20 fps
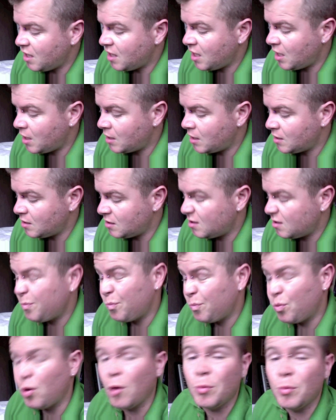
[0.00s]
and
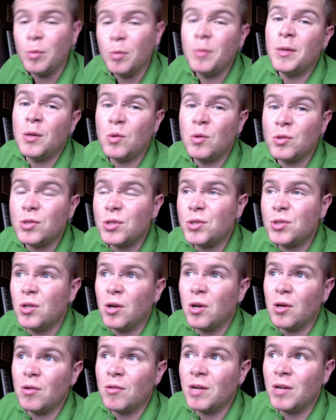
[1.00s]
probably wants a
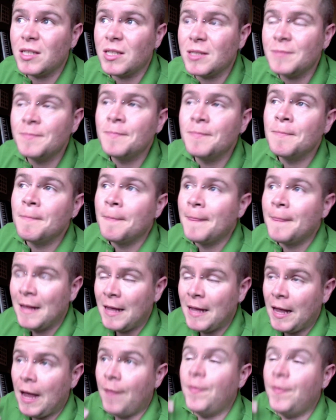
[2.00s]
Shocker Act.
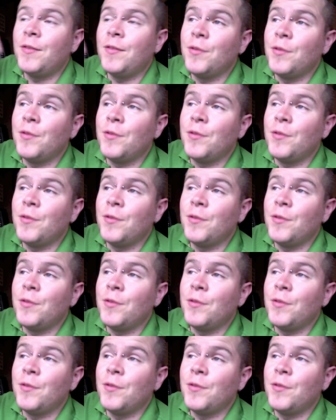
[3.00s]
And then the